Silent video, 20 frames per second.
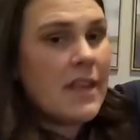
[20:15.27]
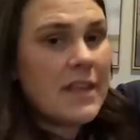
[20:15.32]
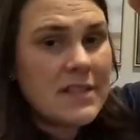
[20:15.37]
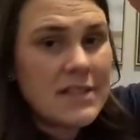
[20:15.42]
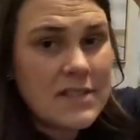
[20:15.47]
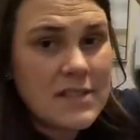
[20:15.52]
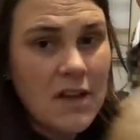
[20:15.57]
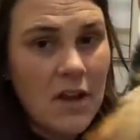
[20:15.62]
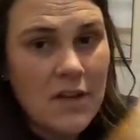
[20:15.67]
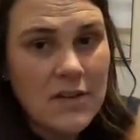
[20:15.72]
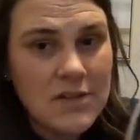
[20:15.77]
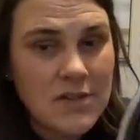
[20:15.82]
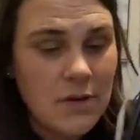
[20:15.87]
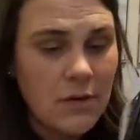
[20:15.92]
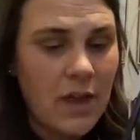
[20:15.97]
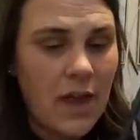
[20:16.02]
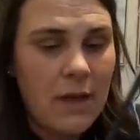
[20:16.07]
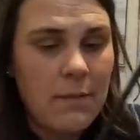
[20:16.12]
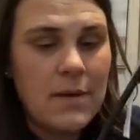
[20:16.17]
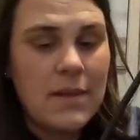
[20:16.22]
This
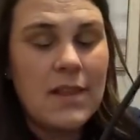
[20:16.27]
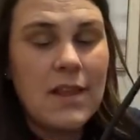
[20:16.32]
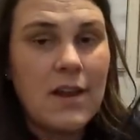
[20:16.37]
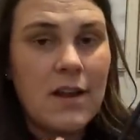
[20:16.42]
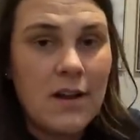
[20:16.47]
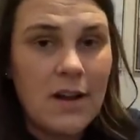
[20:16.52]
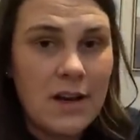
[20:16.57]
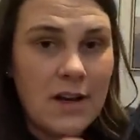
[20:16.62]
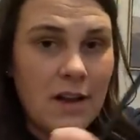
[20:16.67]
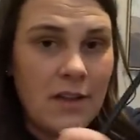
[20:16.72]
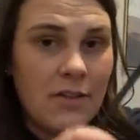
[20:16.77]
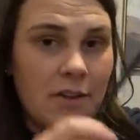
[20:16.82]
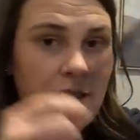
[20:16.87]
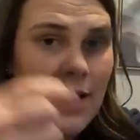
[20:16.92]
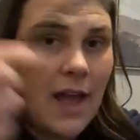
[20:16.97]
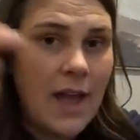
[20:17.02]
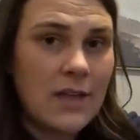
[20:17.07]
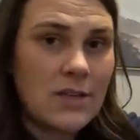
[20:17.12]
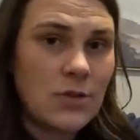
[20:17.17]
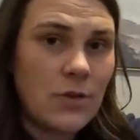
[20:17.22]
also came in there, another
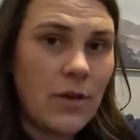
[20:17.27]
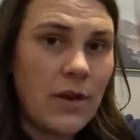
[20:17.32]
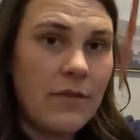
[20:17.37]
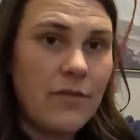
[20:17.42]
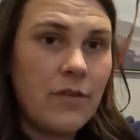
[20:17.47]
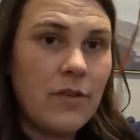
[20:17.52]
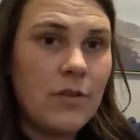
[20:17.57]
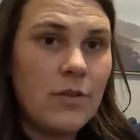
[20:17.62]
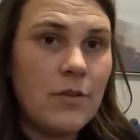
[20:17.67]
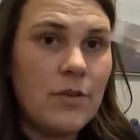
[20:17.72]
cat toy for